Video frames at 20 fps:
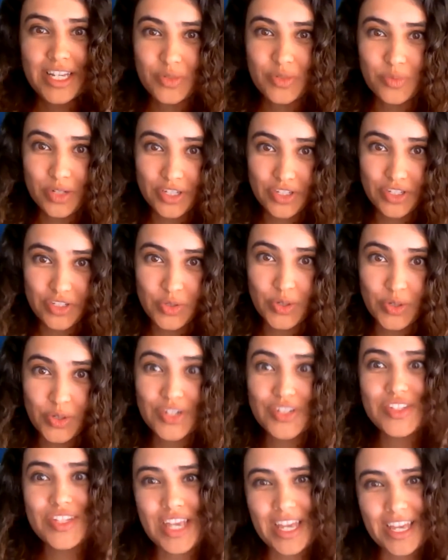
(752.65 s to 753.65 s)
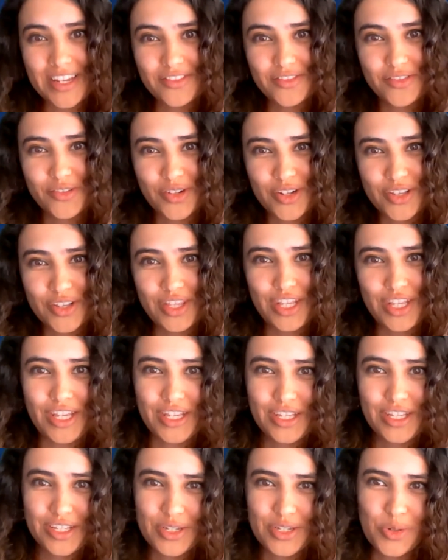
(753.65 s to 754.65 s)
as well as yours and for the
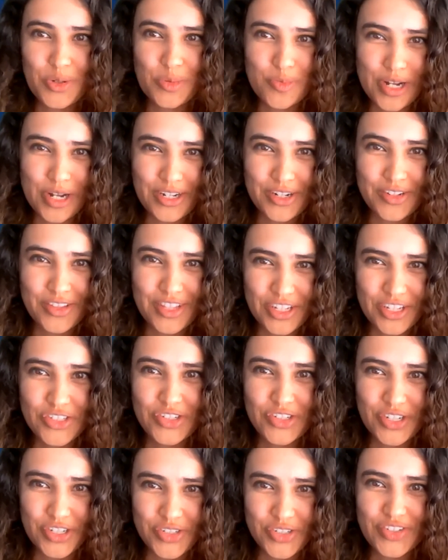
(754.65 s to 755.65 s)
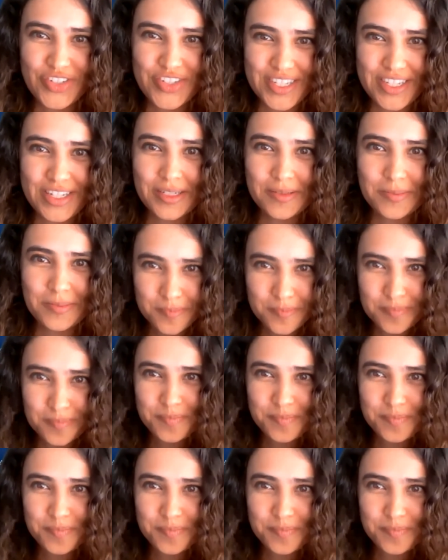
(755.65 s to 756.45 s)
new minor that you're interested in.